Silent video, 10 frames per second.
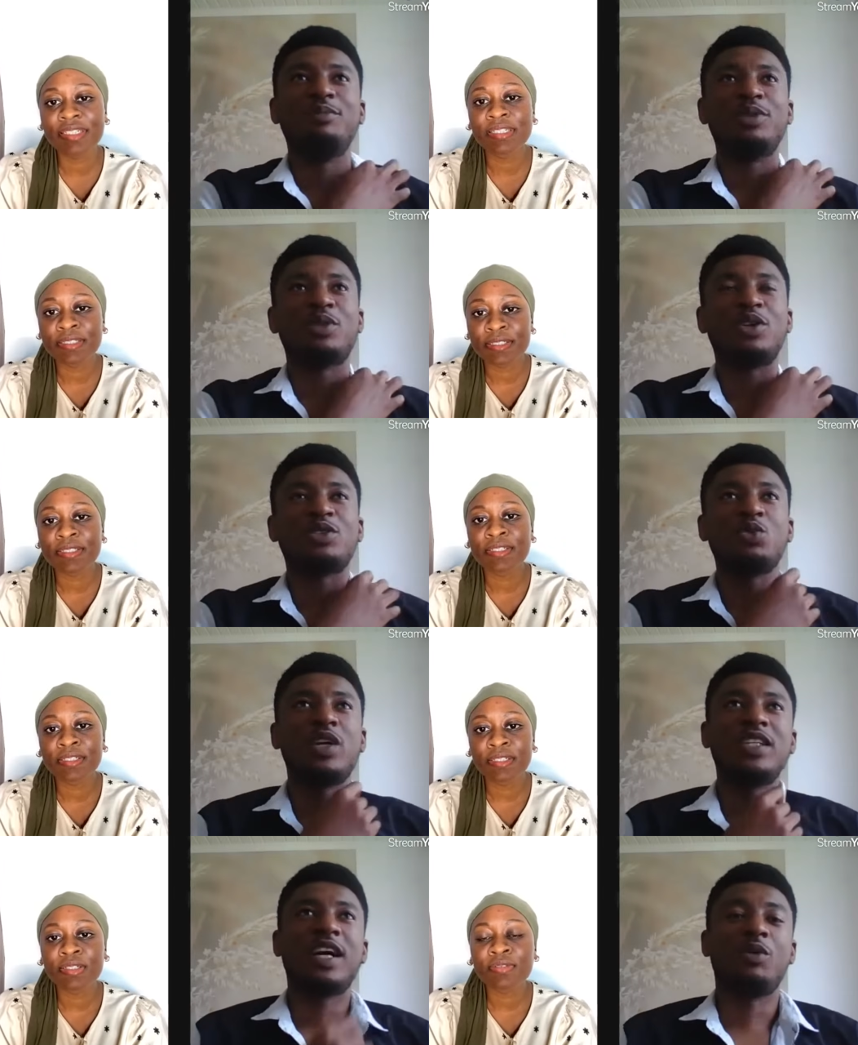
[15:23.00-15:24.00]
Speaker 1: Because
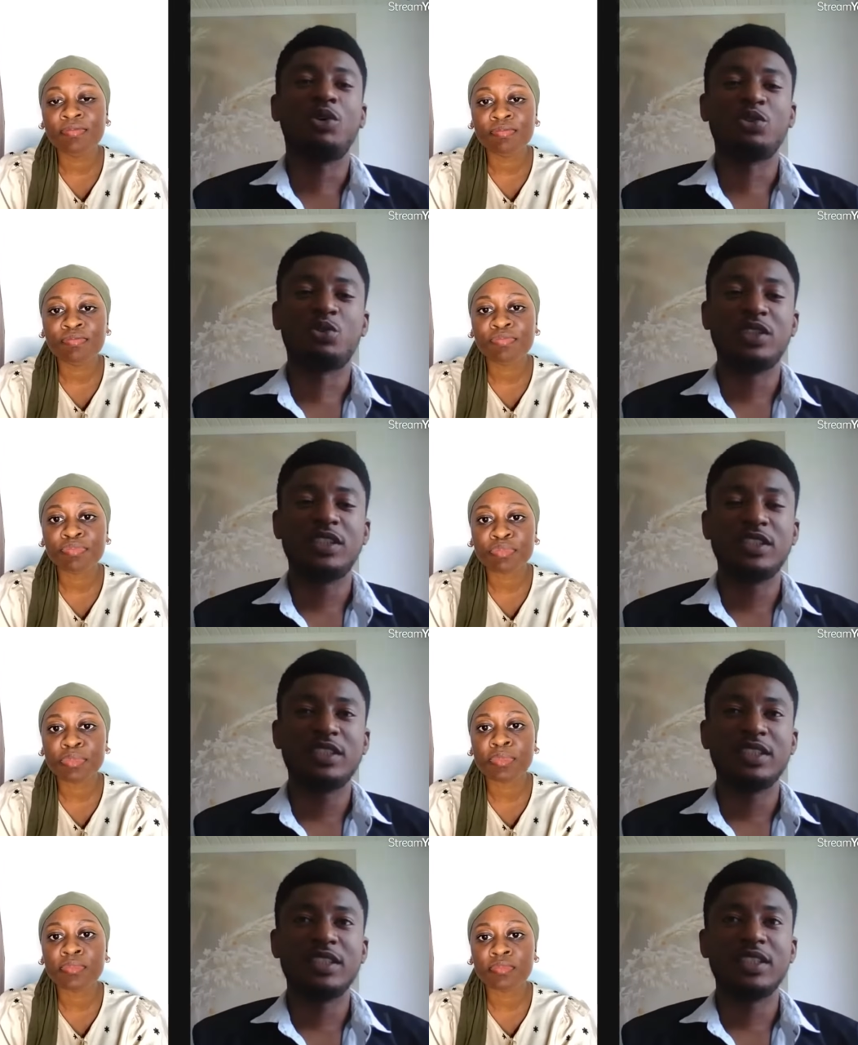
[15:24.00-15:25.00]
when I was
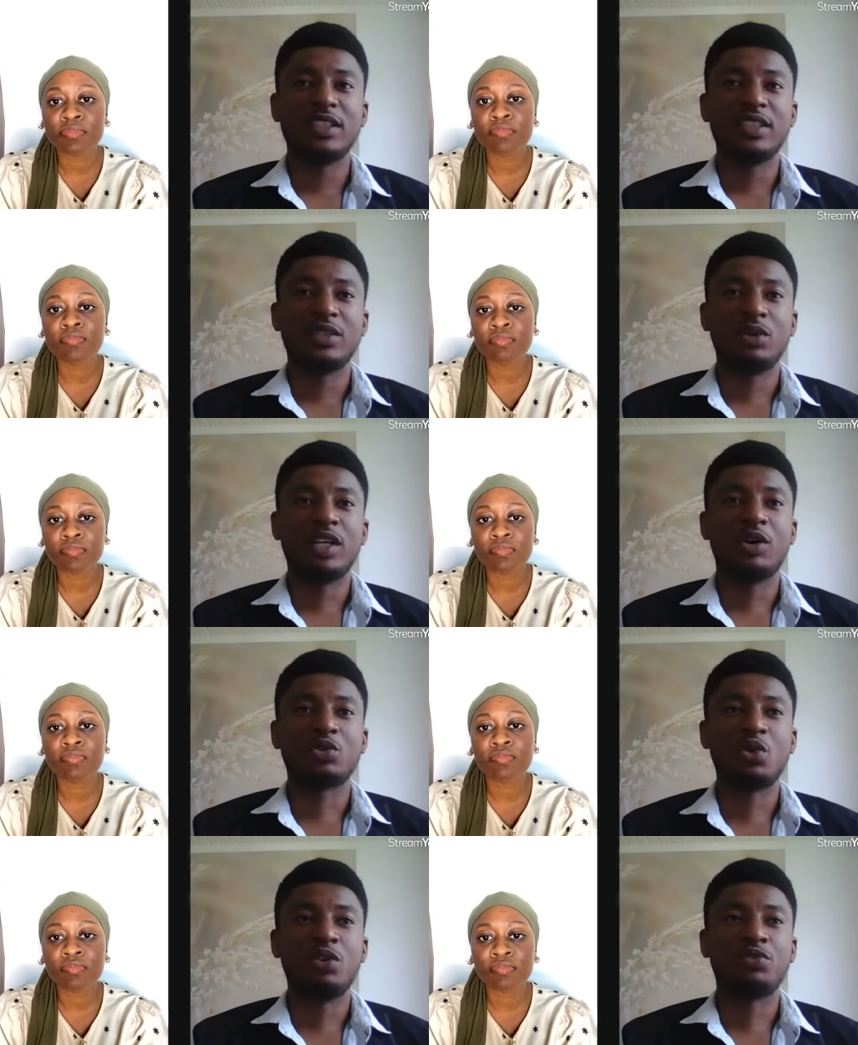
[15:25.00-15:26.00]
doing when I was
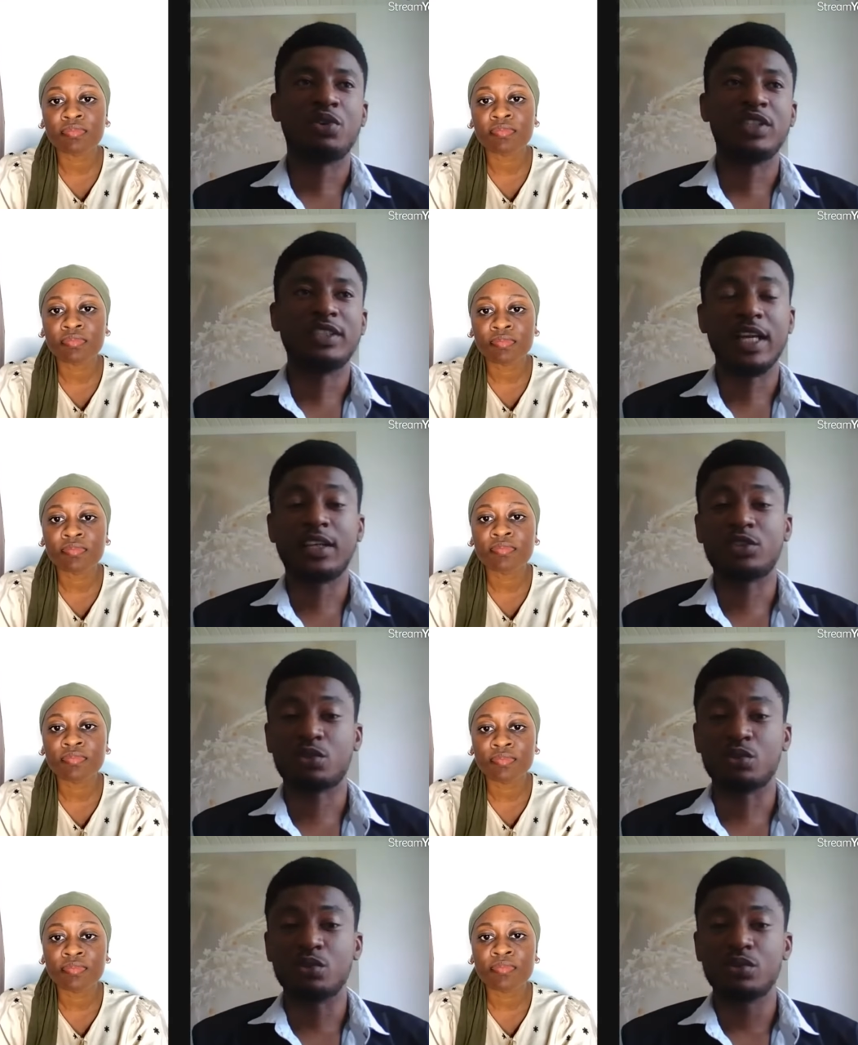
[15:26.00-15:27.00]
going for the tech
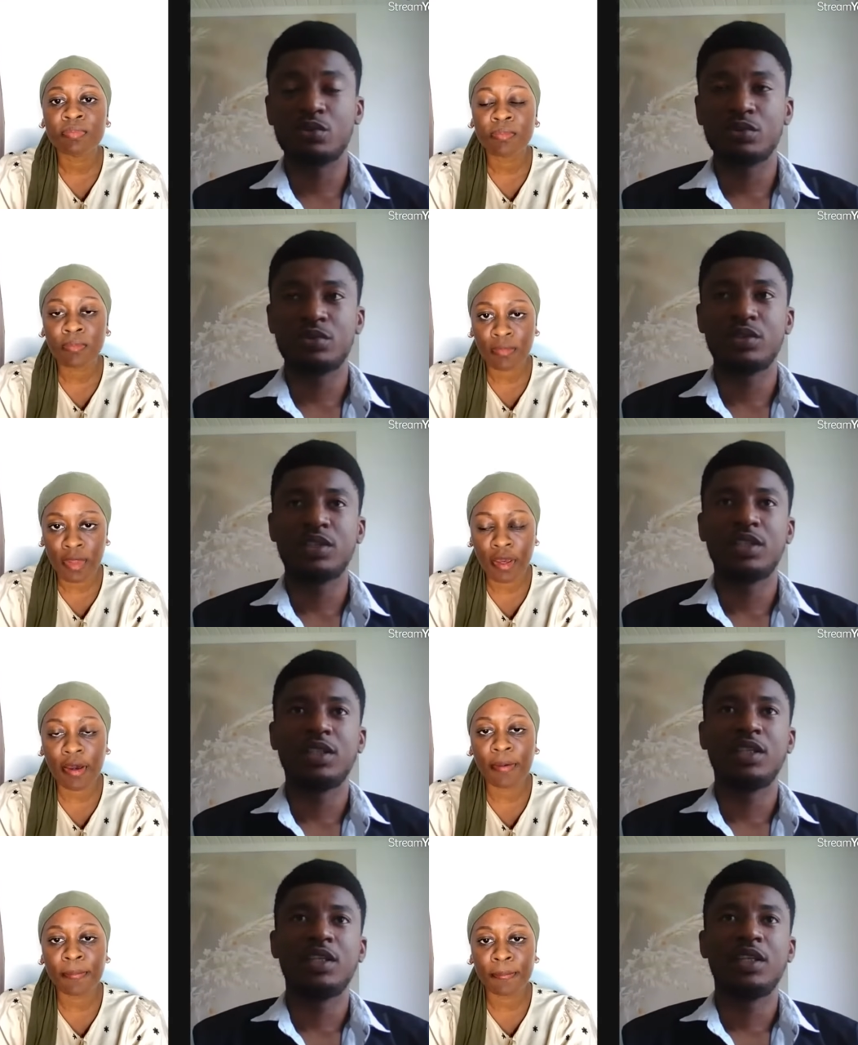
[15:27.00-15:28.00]
school, yeah,